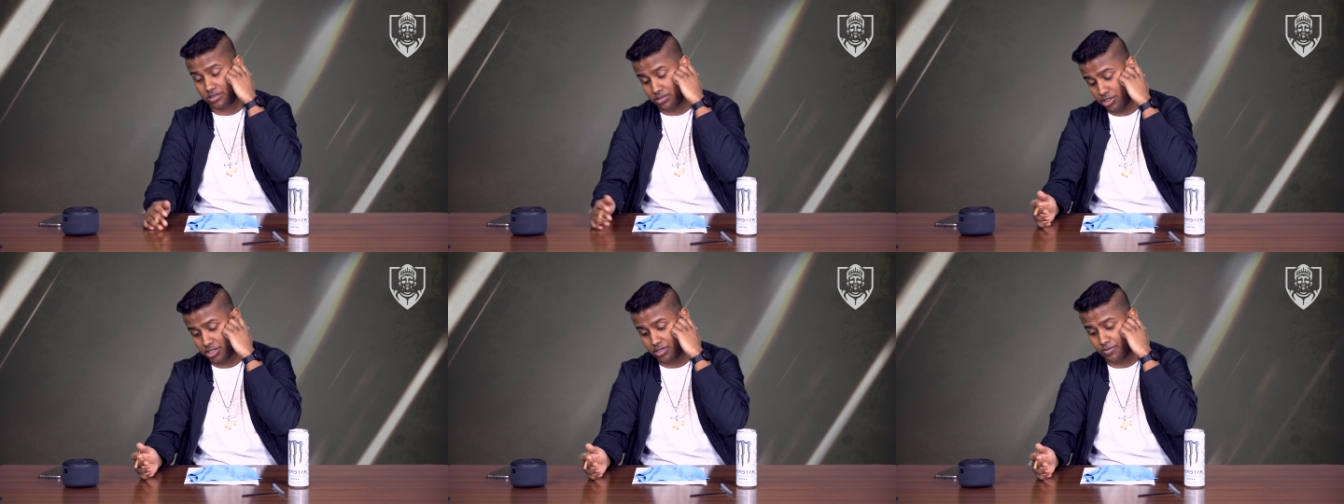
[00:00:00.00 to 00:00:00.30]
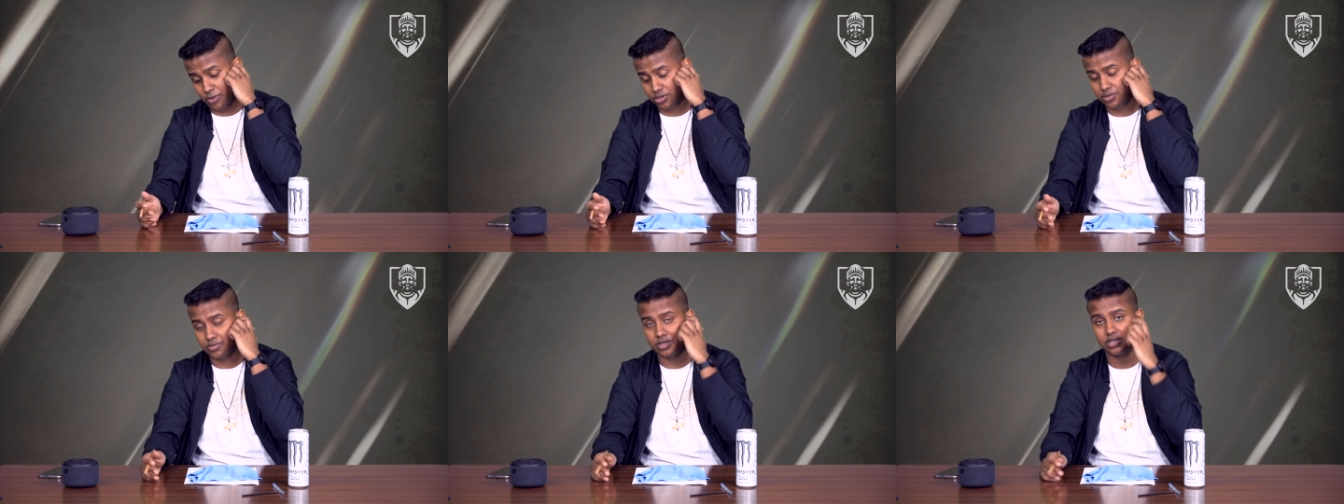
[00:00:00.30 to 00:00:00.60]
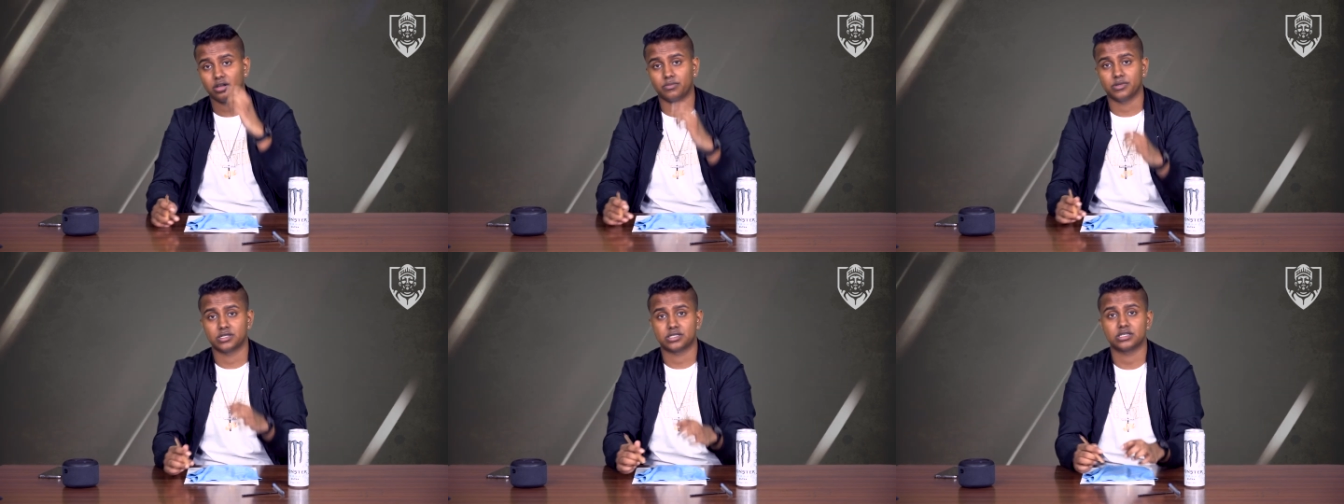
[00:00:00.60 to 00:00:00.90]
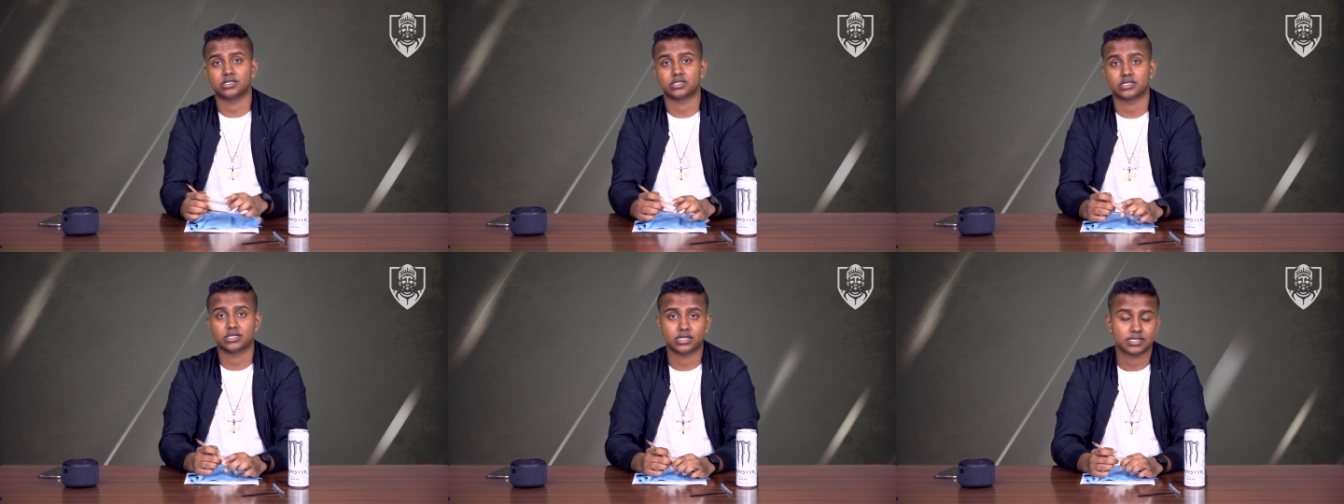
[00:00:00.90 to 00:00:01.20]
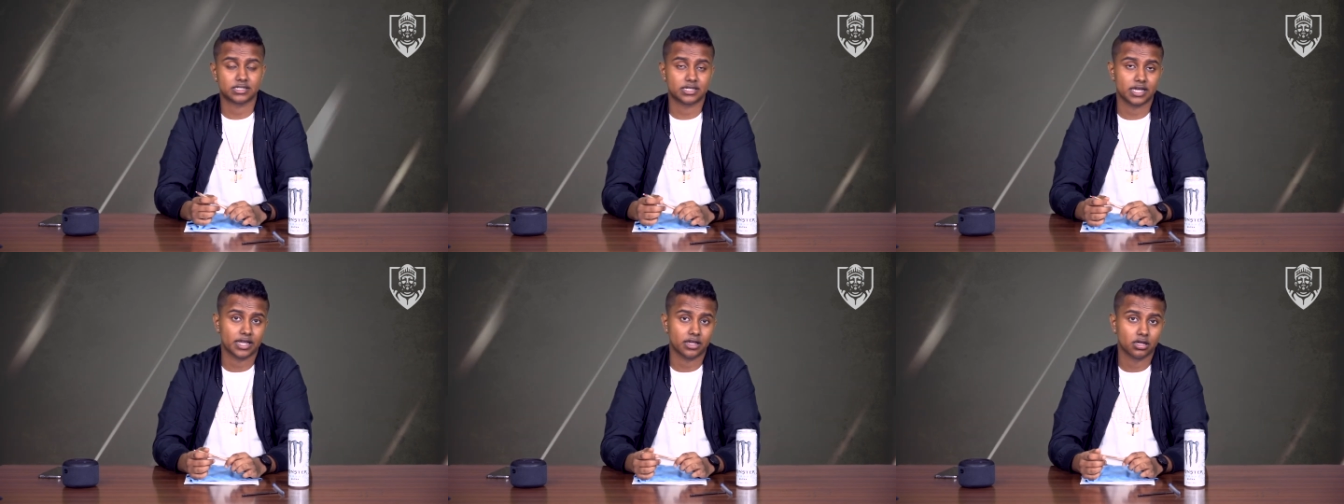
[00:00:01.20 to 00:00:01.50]
just about to become as easy as
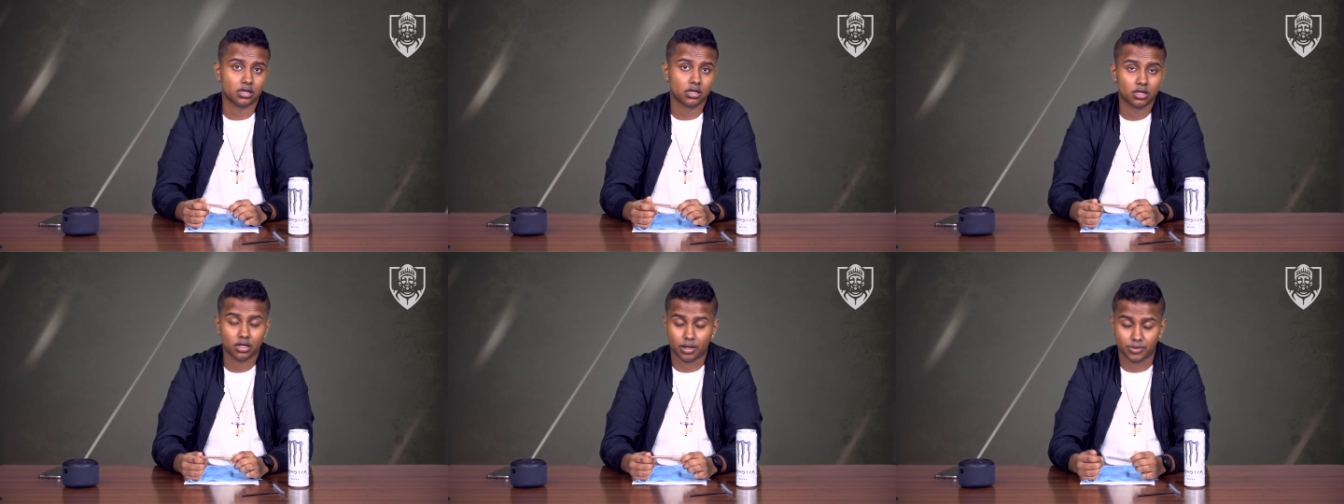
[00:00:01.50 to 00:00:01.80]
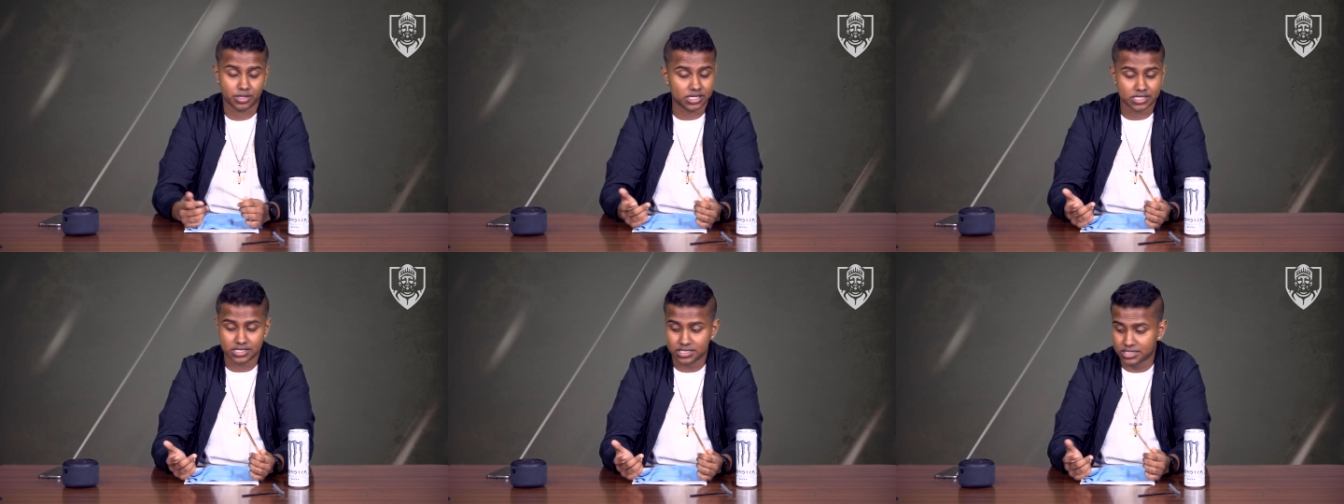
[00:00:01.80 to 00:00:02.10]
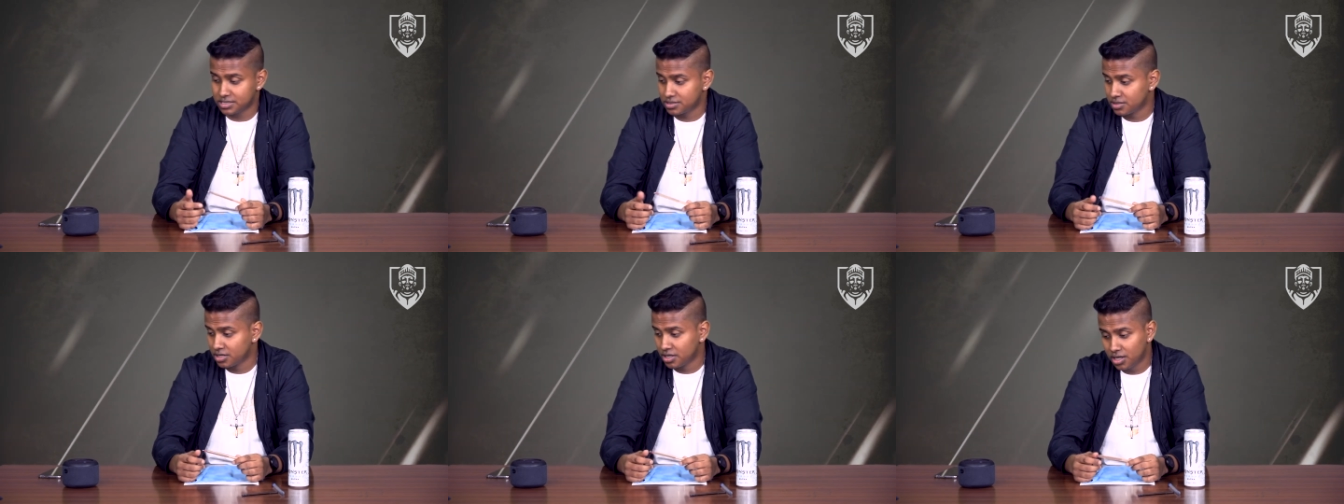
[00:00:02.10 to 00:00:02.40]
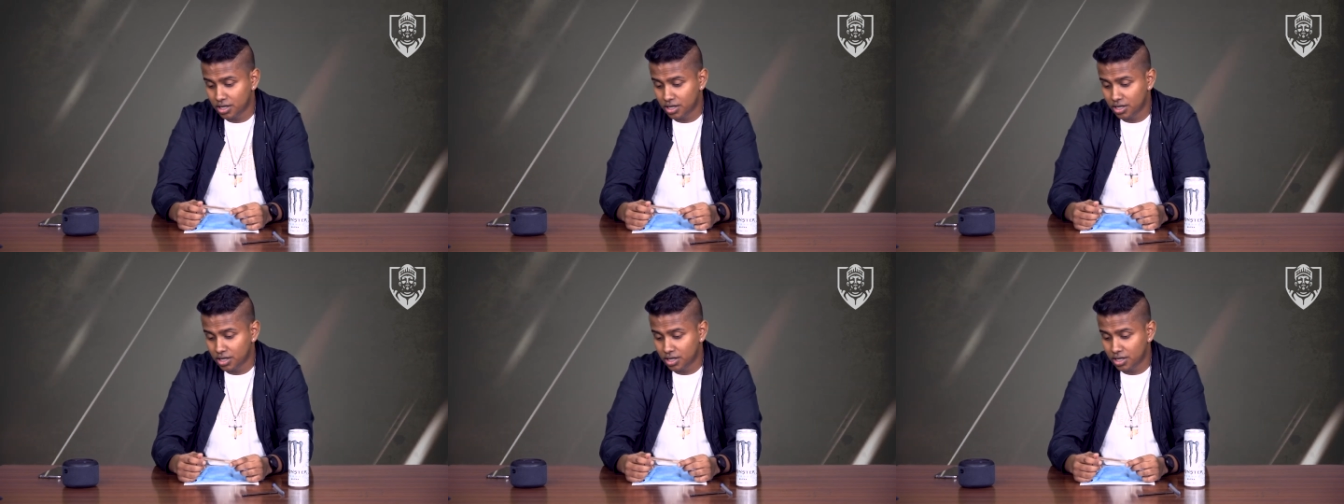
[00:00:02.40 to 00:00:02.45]
day i mean easy as